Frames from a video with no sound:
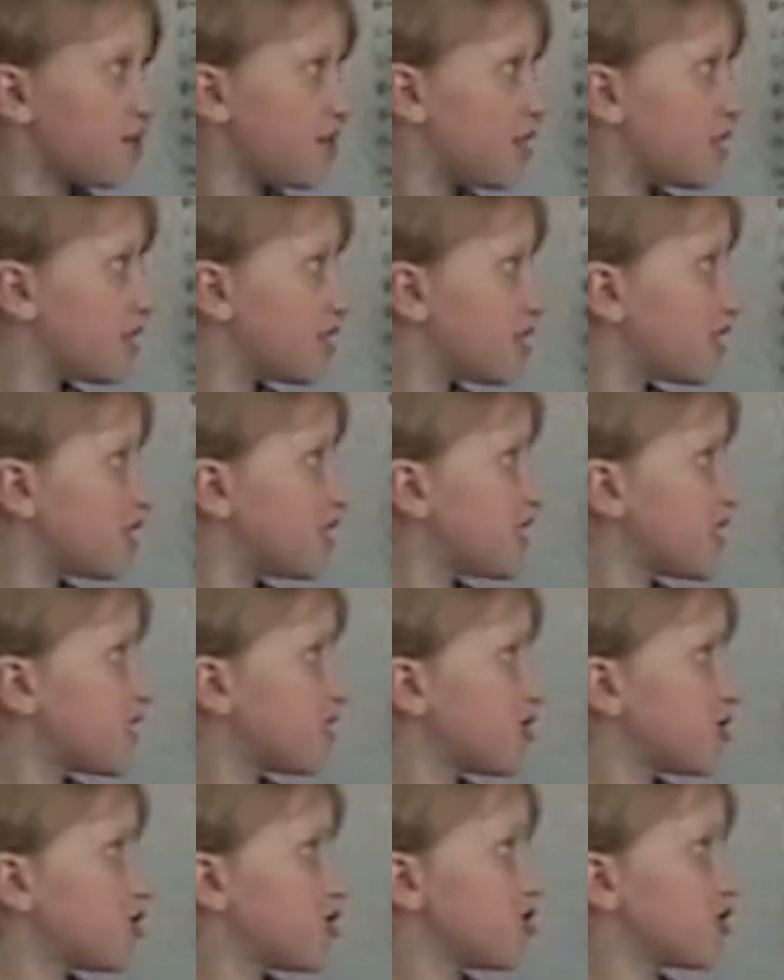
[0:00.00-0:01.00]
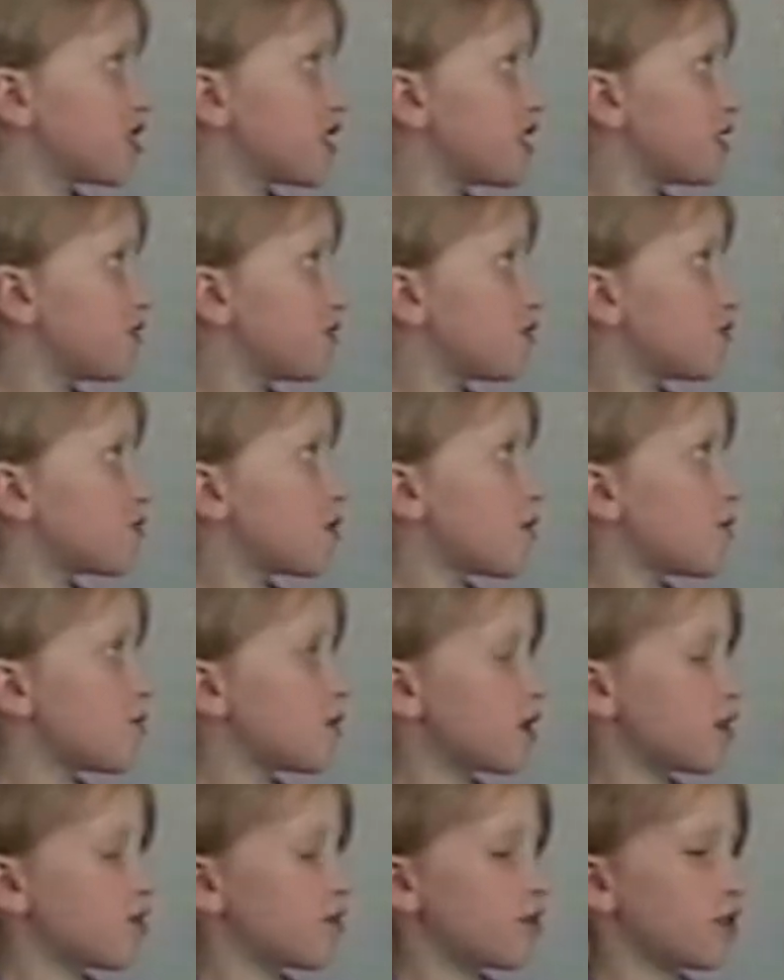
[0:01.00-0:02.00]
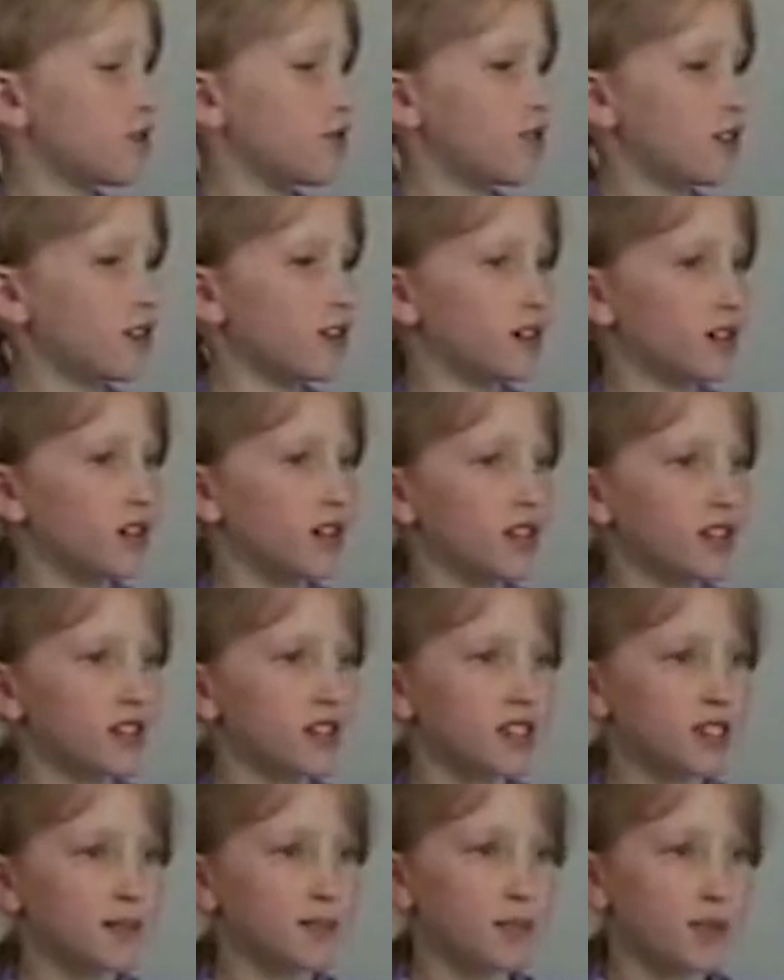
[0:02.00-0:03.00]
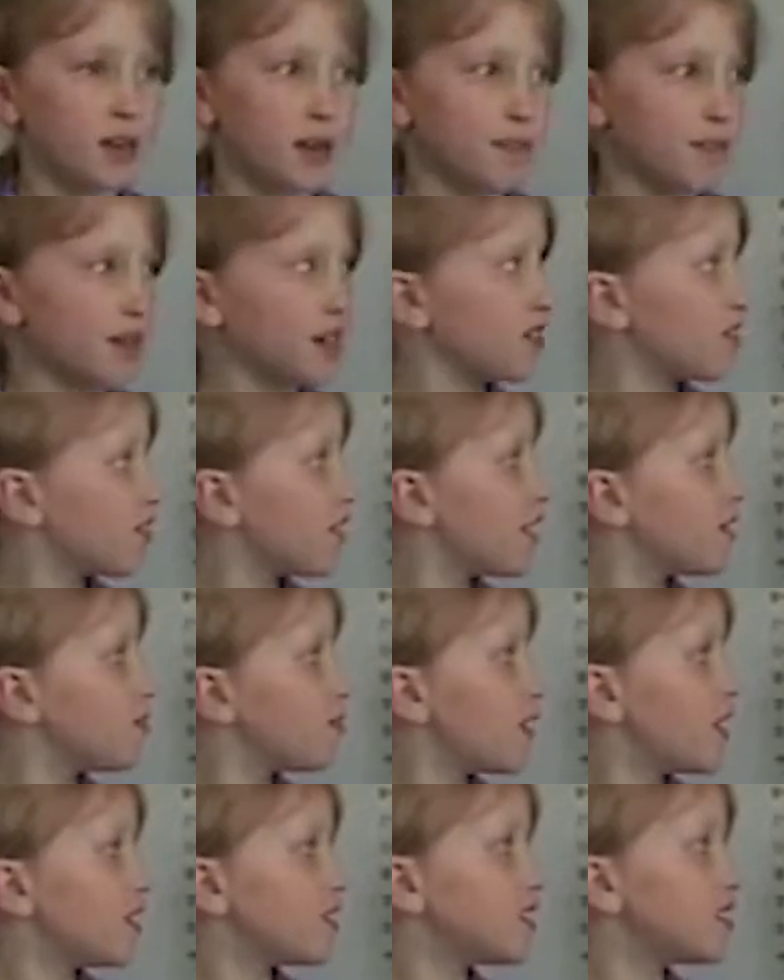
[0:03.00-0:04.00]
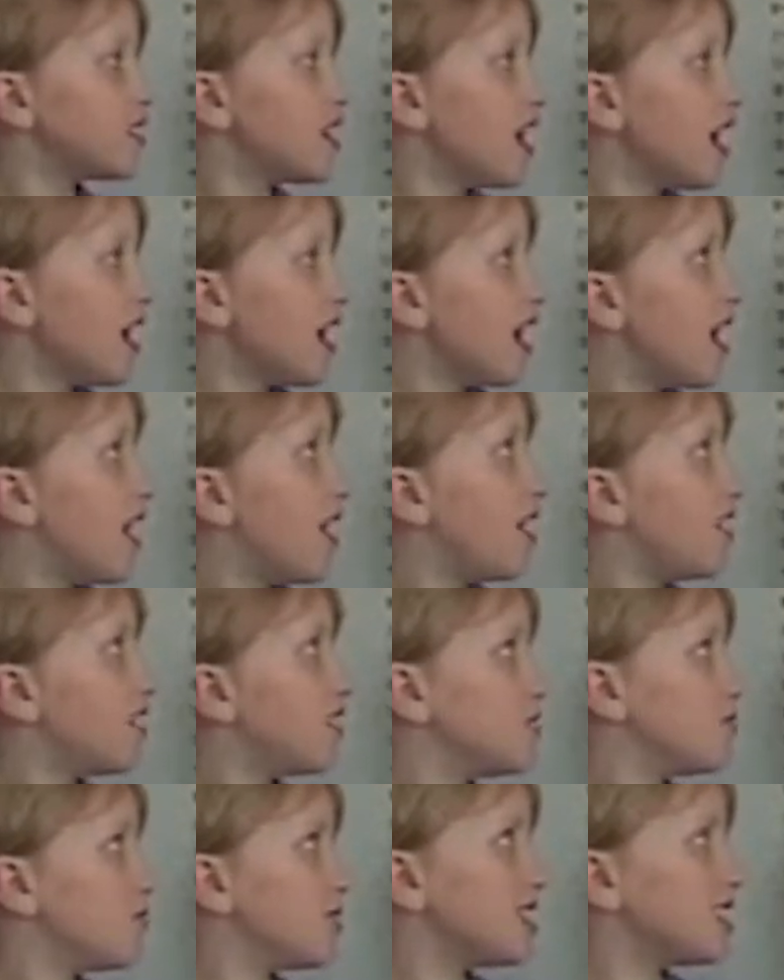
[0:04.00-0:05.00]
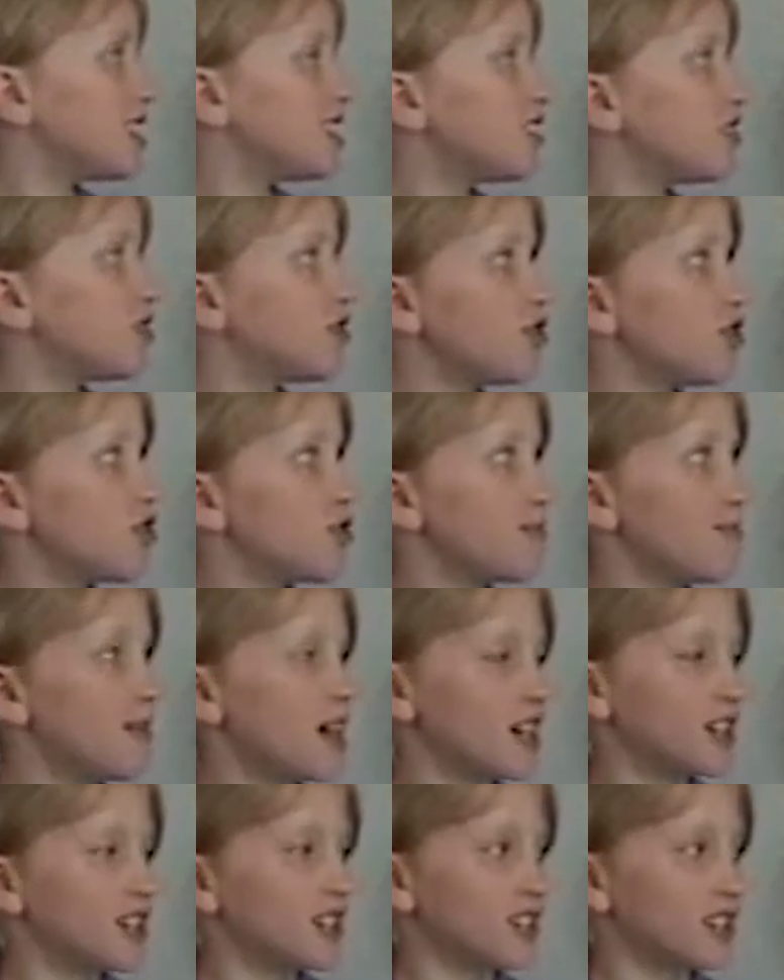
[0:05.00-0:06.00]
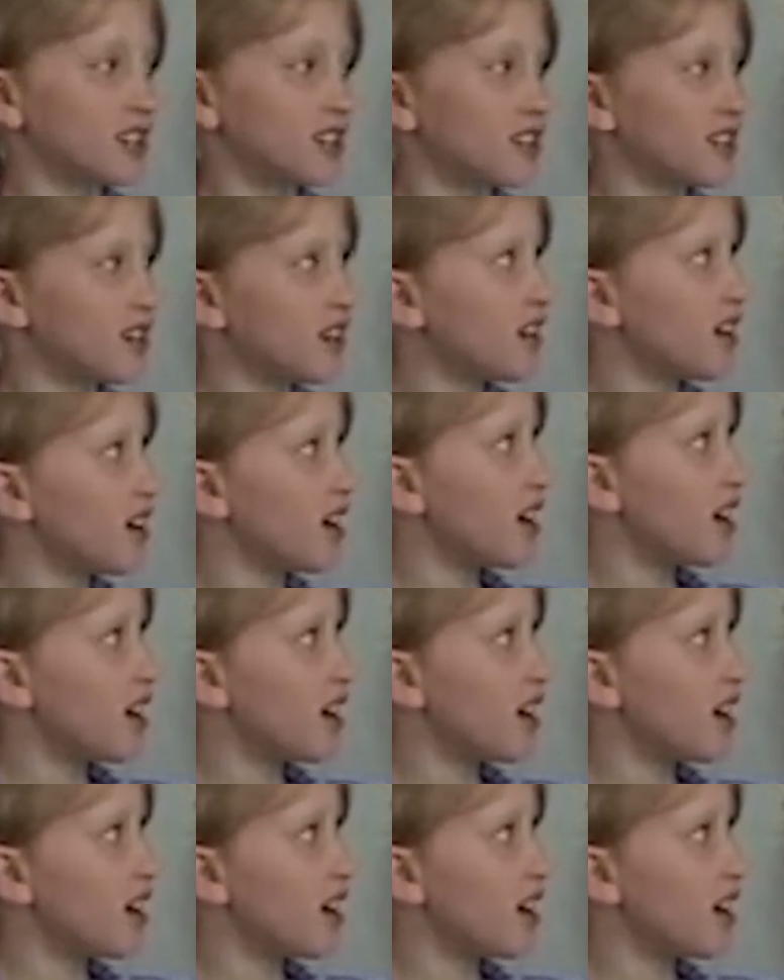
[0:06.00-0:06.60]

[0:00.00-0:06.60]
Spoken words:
This is our suitcase for when we were in kindy, prep and grade 1s, and we didn't know much in there,